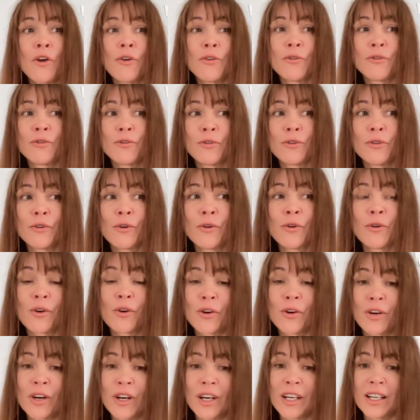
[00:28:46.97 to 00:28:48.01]

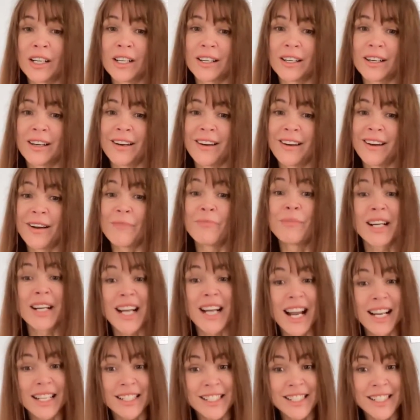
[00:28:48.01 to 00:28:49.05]
for uh,
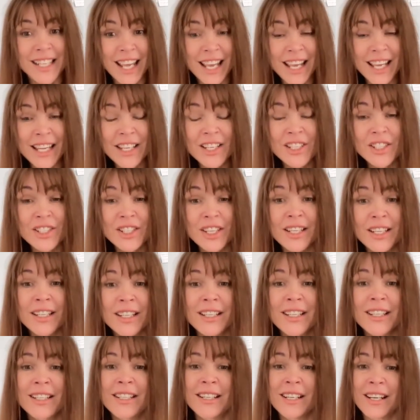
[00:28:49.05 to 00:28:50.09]

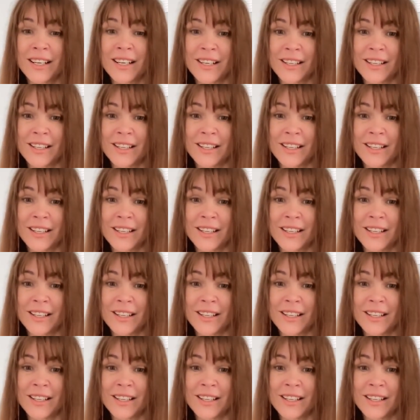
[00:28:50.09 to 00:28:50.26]
pronunciation.